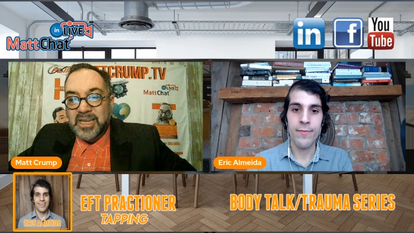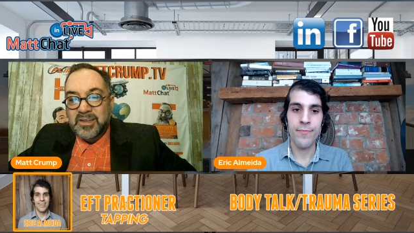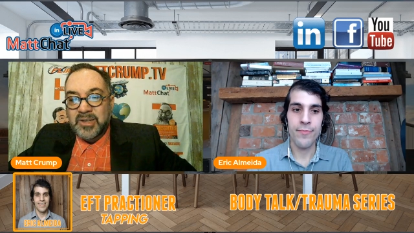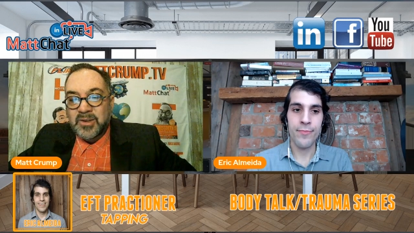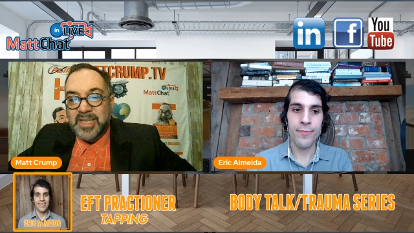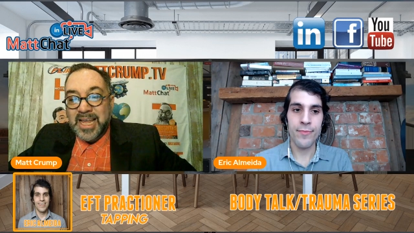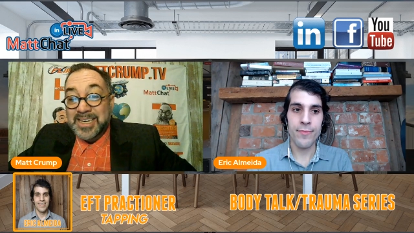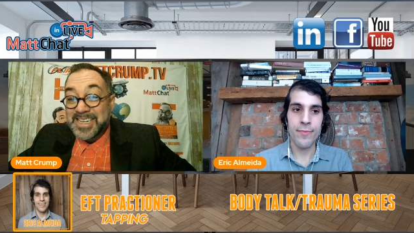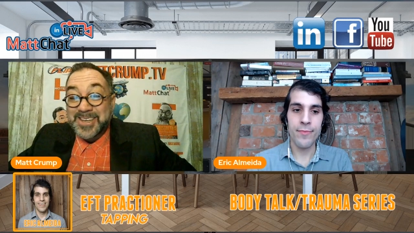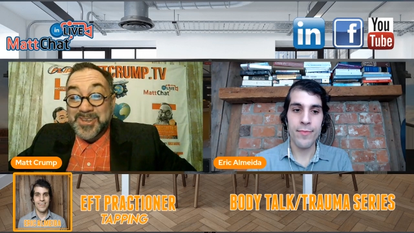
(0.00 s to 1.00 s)
Speaker 1: that
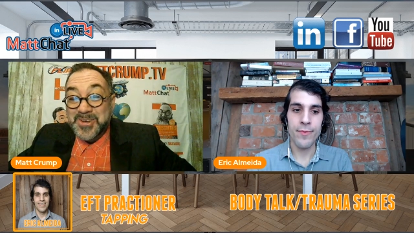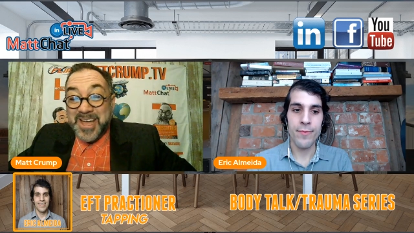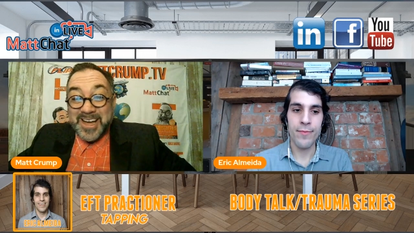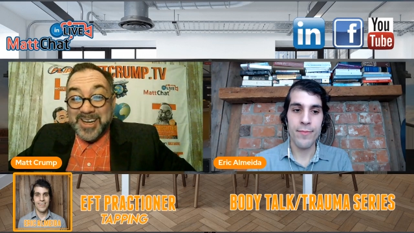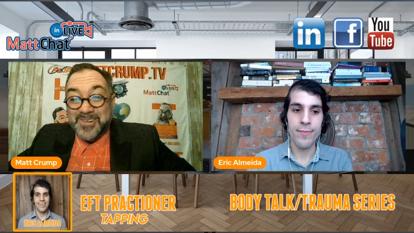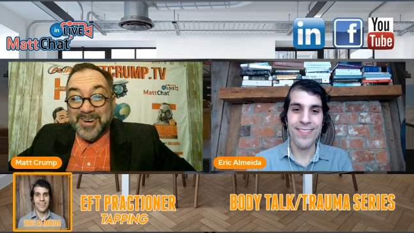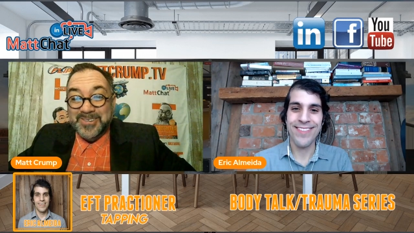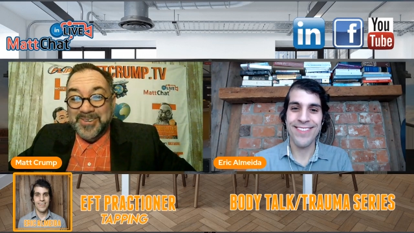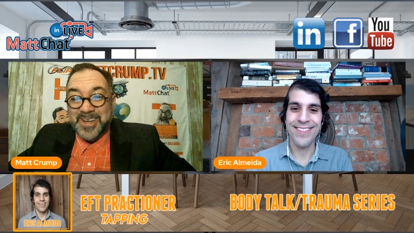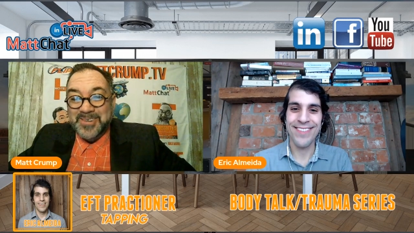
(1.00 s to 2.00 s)
that deal you got
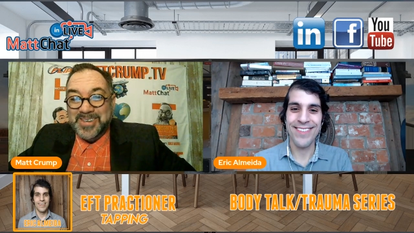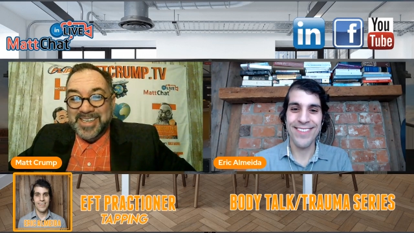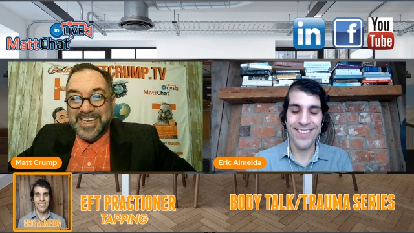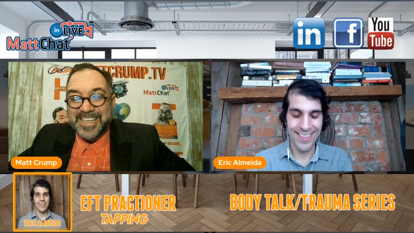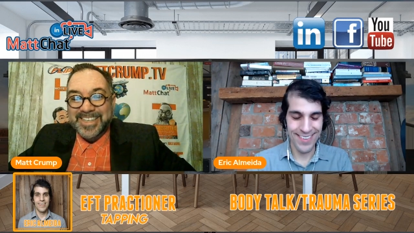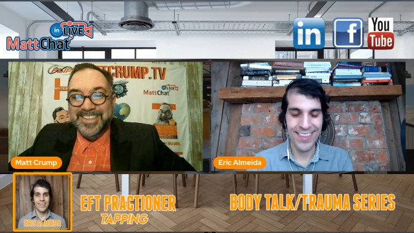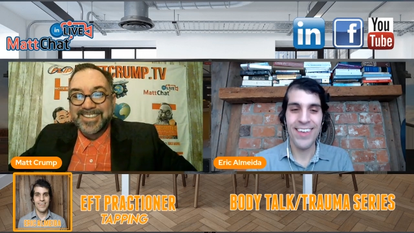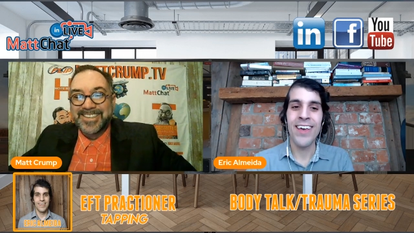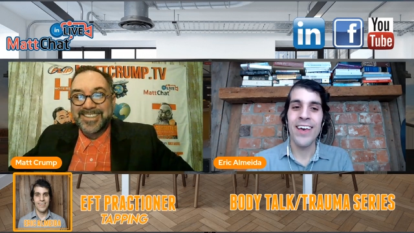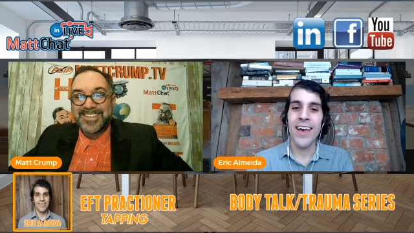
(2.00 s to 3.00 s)
going for them today?
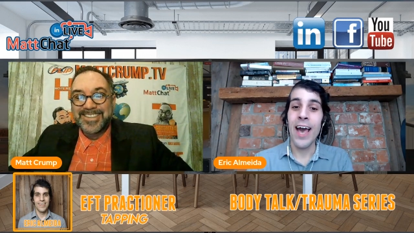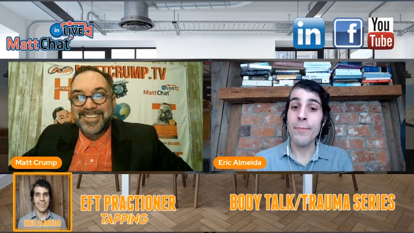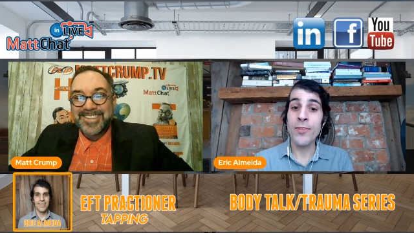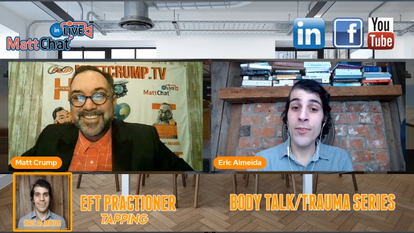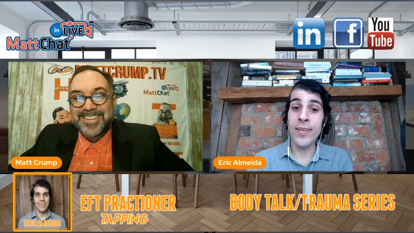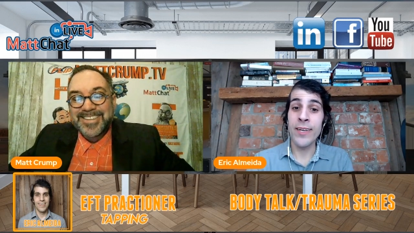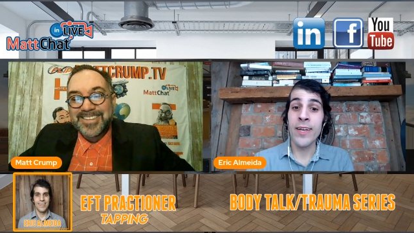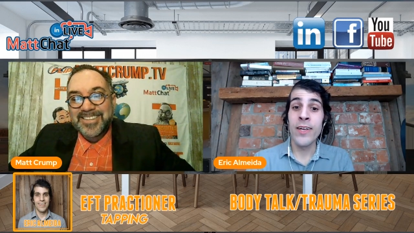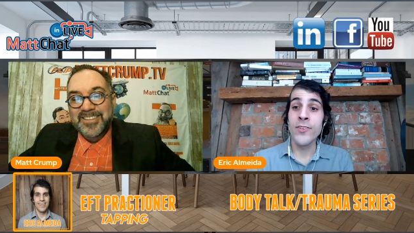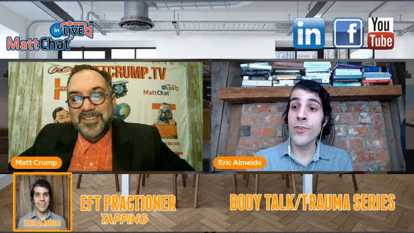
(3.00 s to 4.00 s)
Speaker 2: Absolutely.
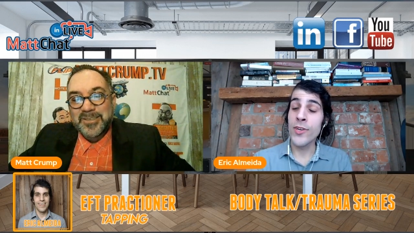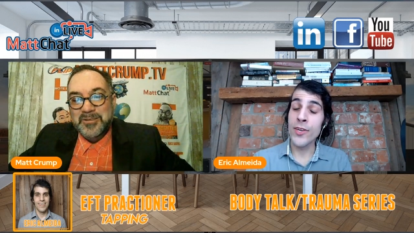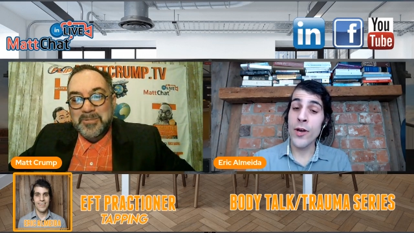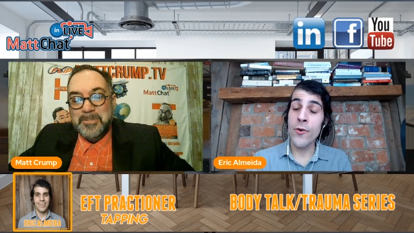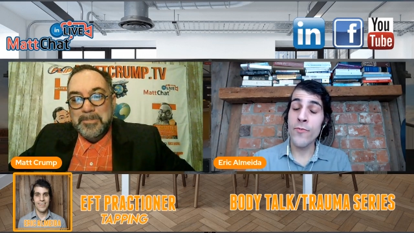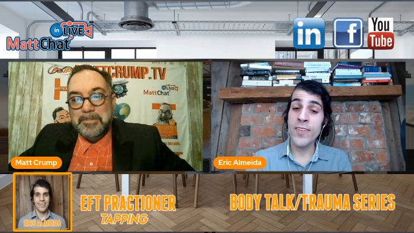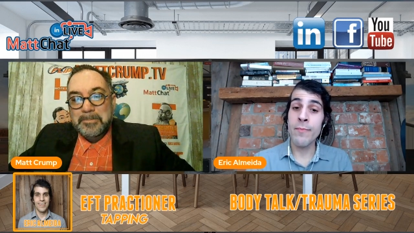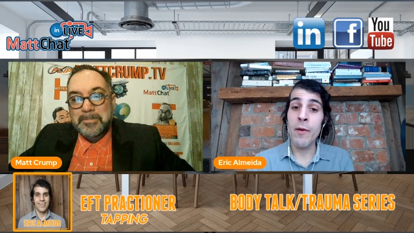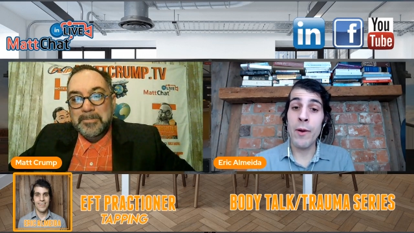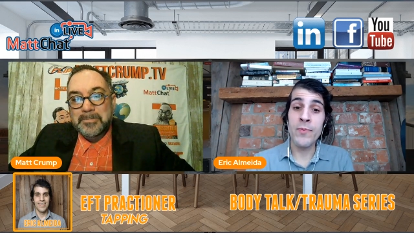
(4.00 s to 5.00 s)
So you can go
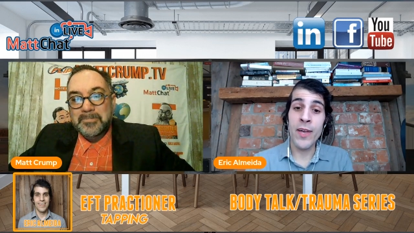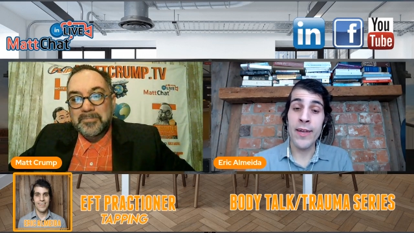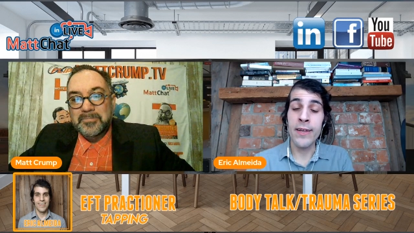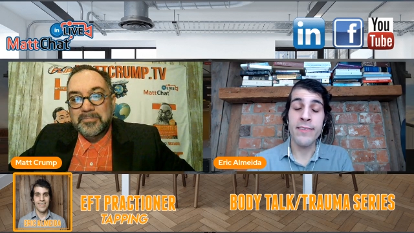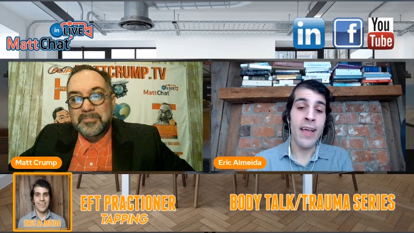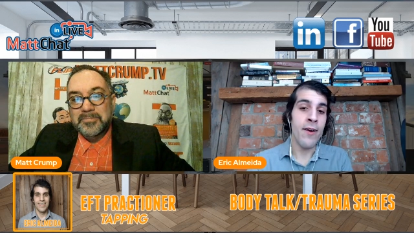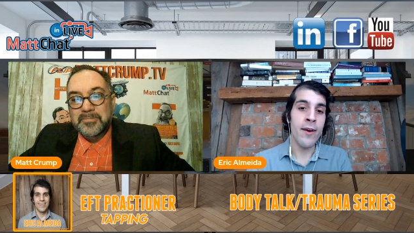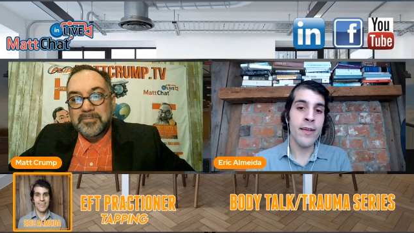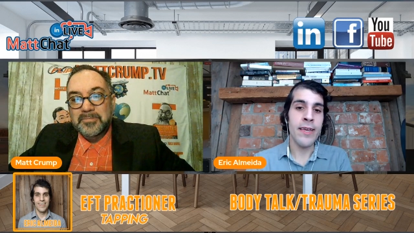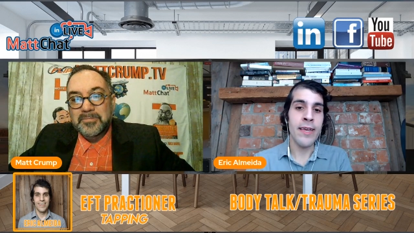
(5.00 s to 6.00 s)
visit my website. It's
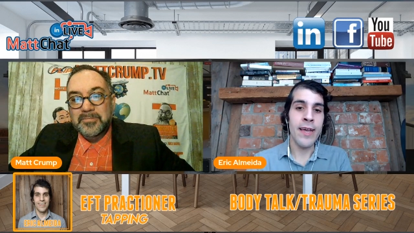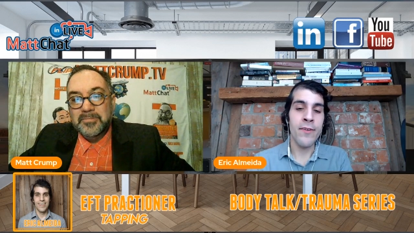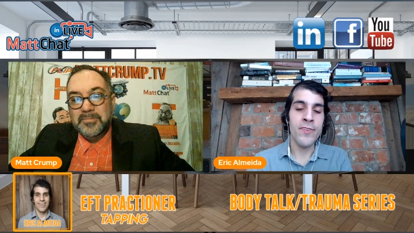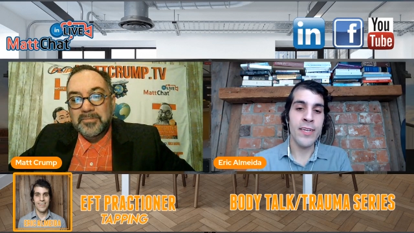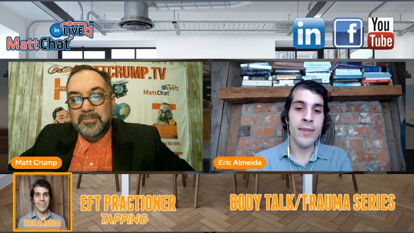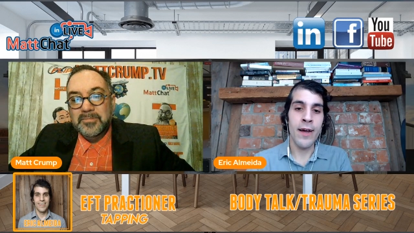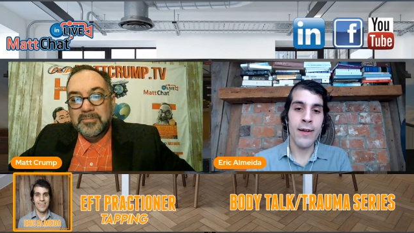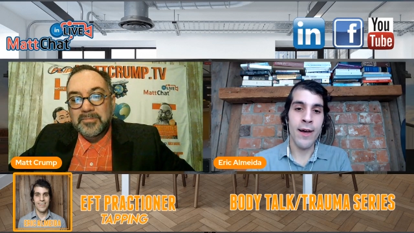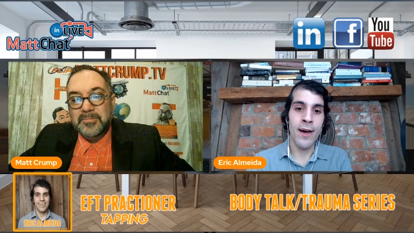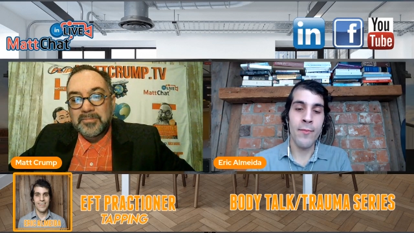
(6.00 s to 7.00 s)
eric E F T
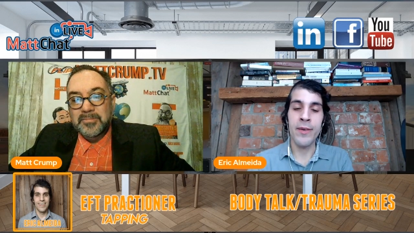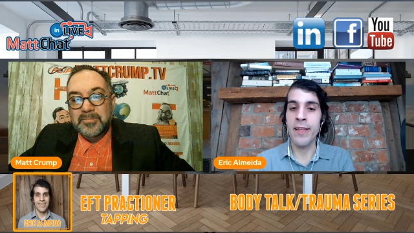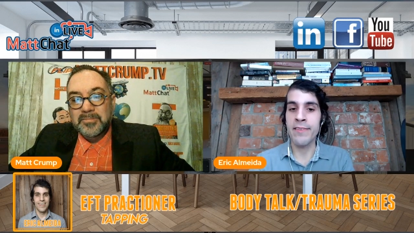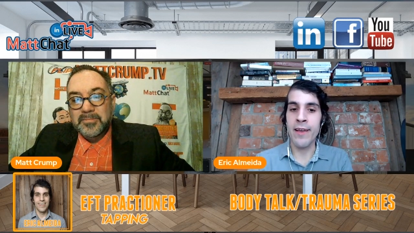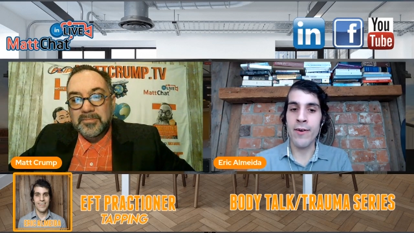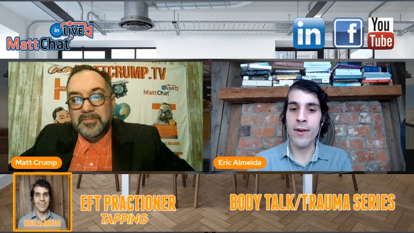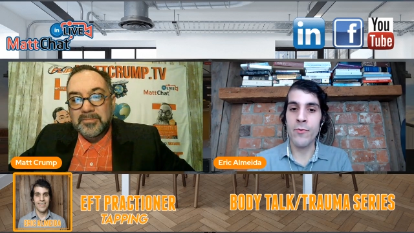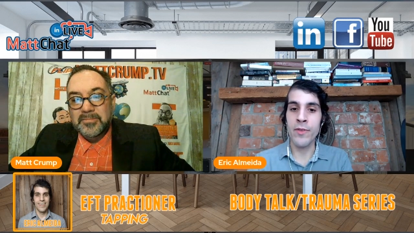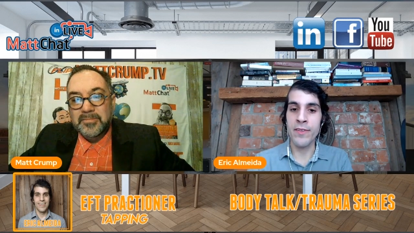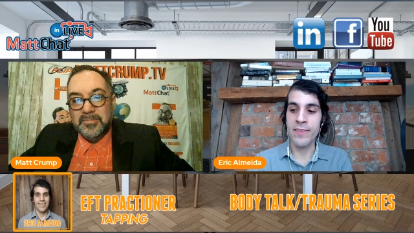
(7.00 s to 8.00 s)
dot com, and that's
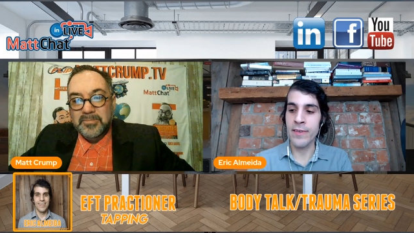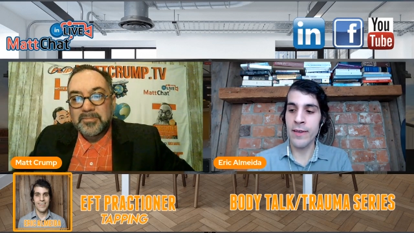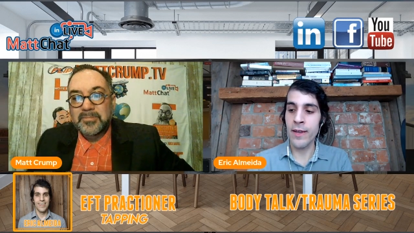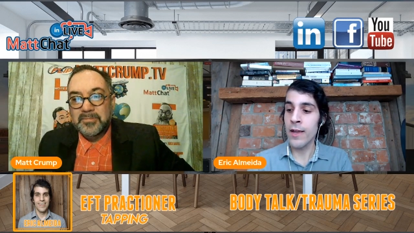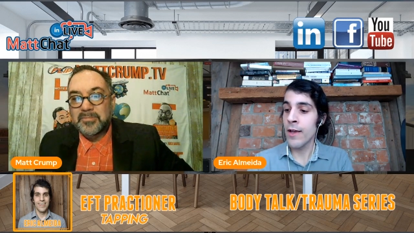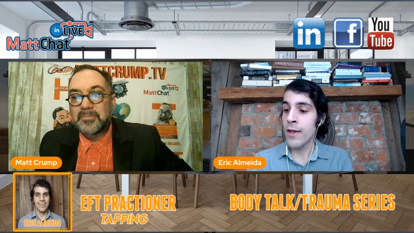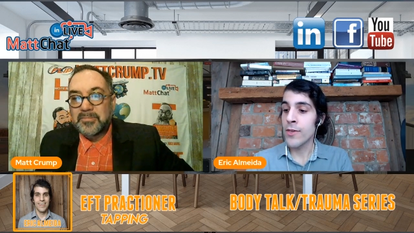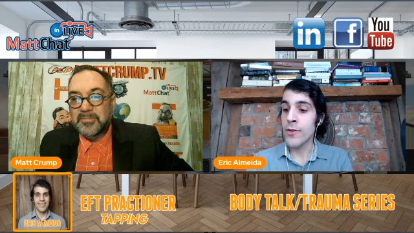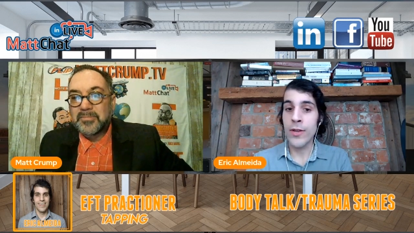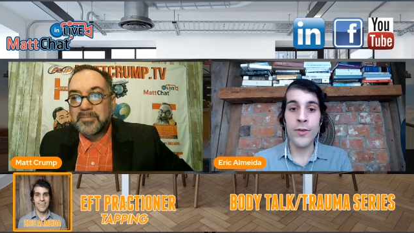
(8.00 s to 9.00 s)
Eric with a C.
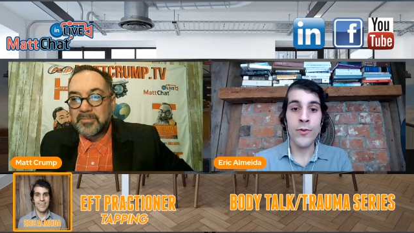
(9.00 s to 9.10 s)
You can